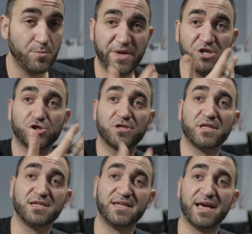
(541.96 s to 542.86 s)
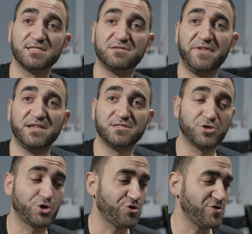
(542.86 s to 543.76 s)
make sure that the text is facing the
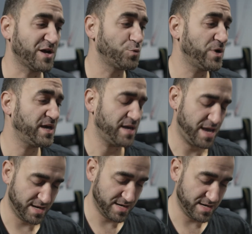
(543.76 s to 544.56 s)
correct way, and it